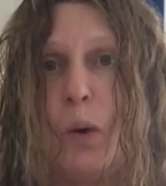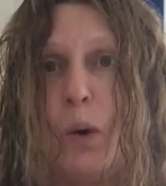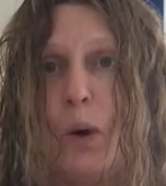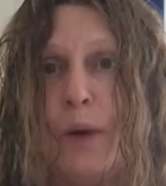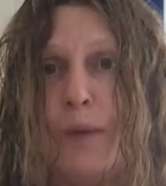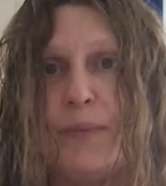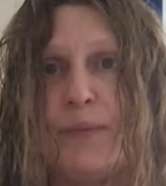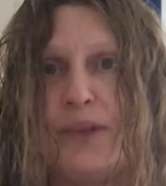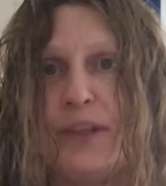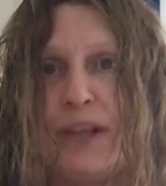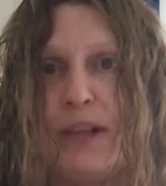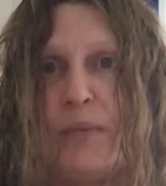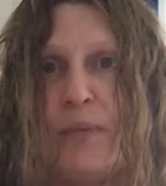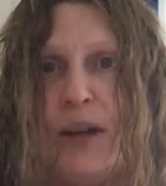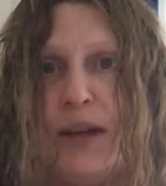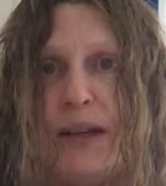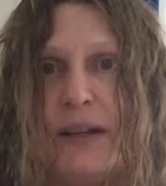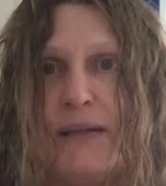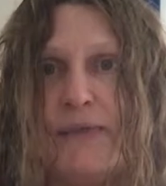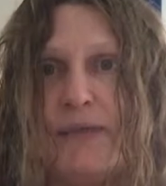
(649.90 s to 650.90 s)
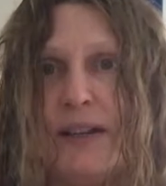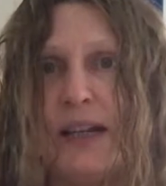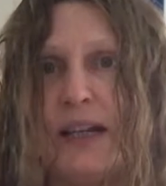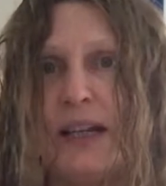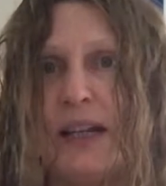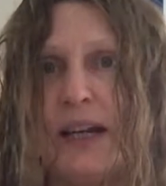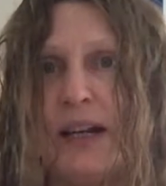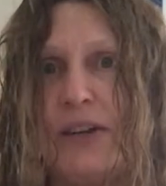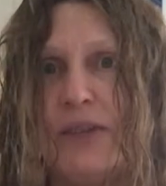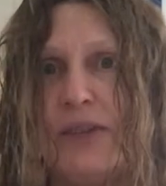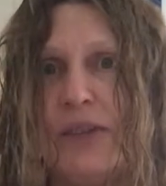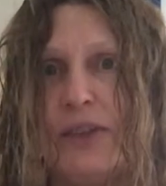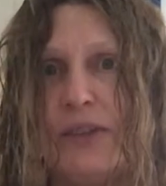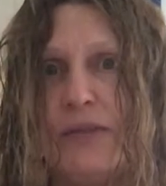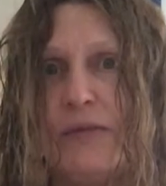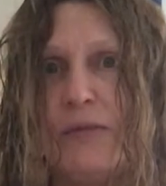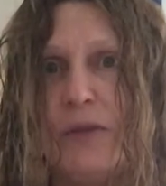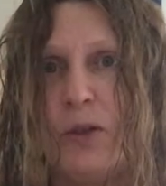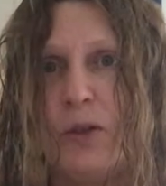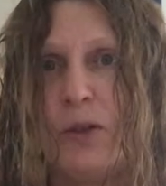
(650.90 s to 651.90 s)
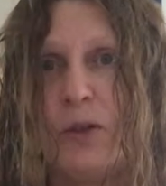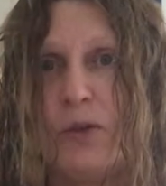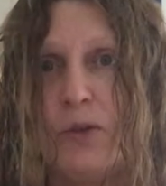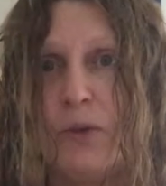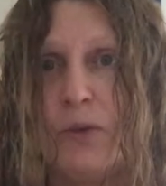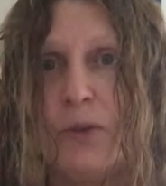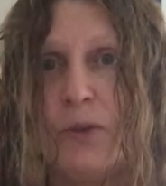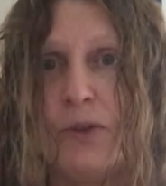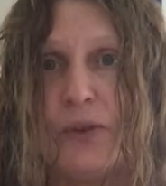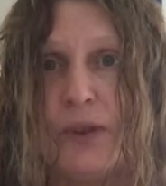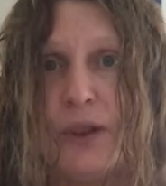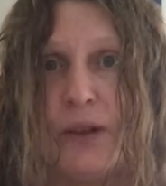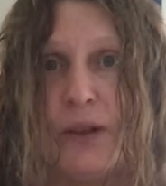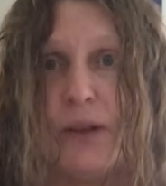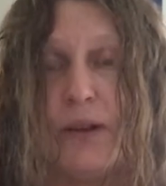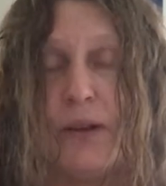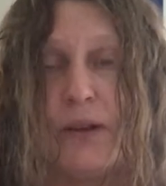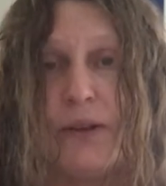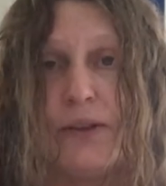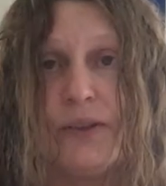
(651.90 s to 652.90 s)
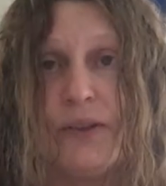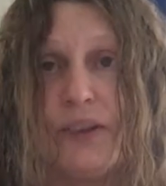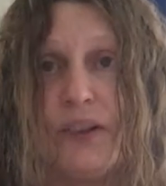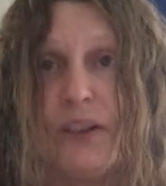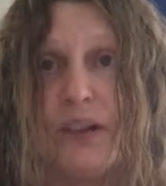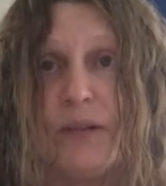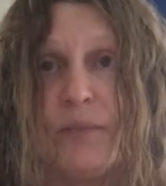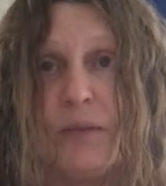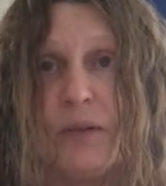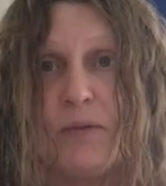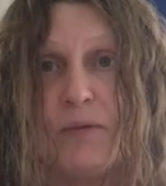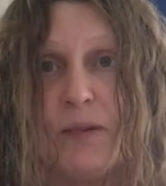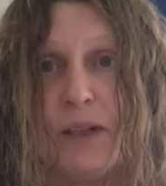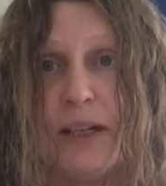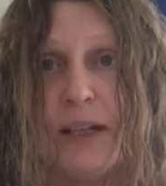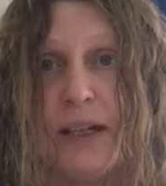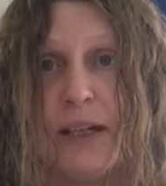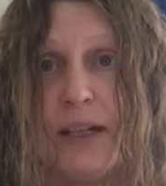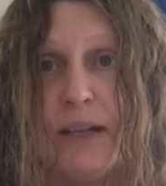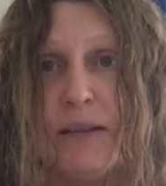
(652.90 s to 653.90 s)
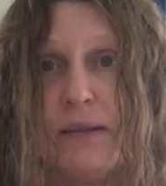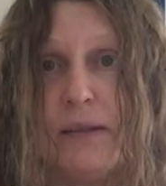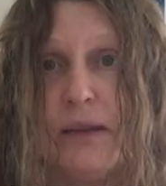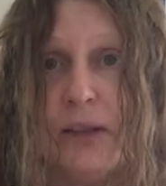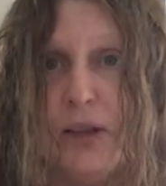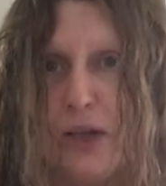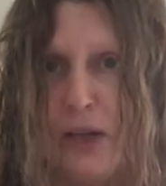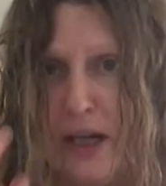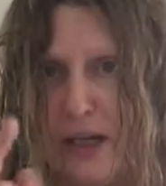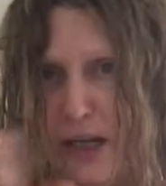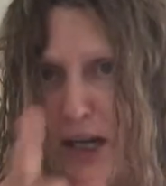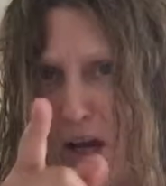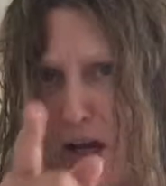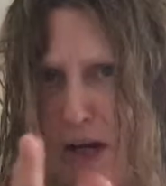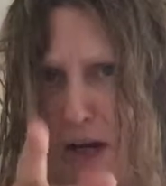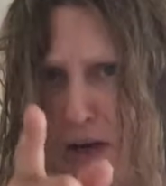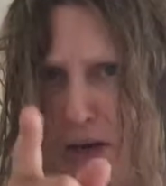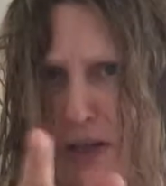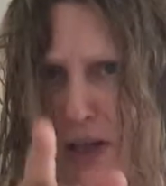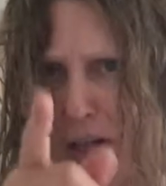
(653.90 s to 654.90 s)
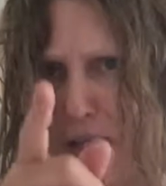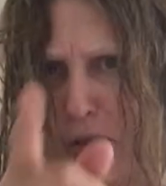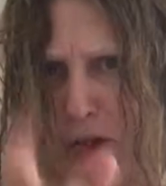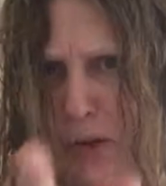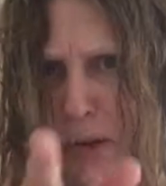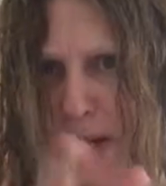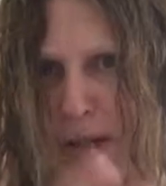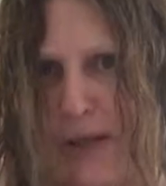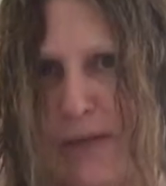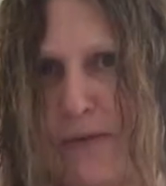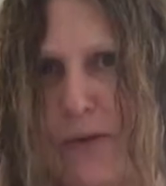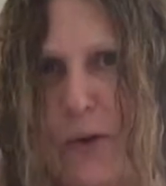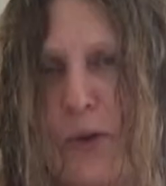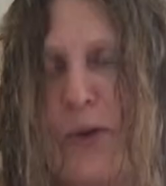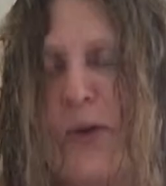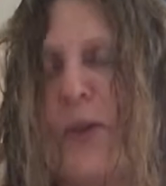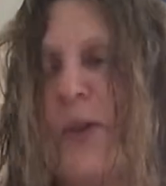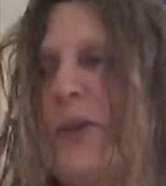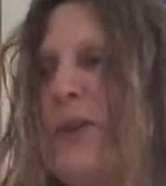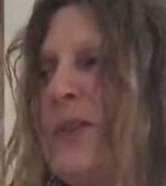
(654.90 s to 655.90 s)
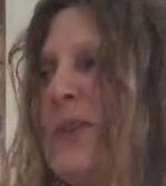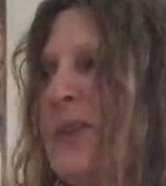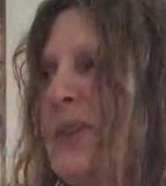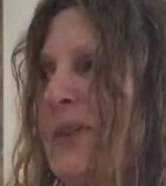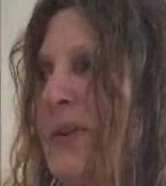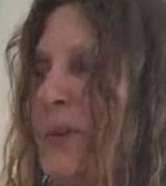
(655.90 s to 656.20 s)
I'm seeing my fingernails as a food source, so it's time to flee. You're lucky I don't see you as a food source.